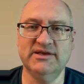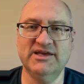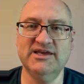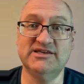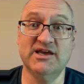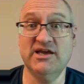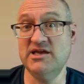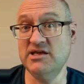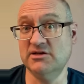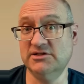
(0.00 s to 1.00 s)
ich
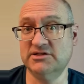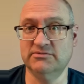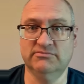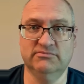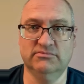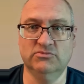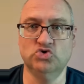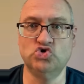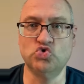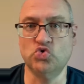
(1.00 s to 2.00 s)
hielt,
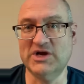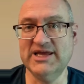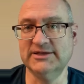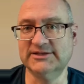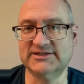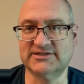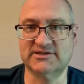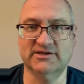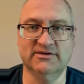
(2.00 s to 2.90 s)
du hielst,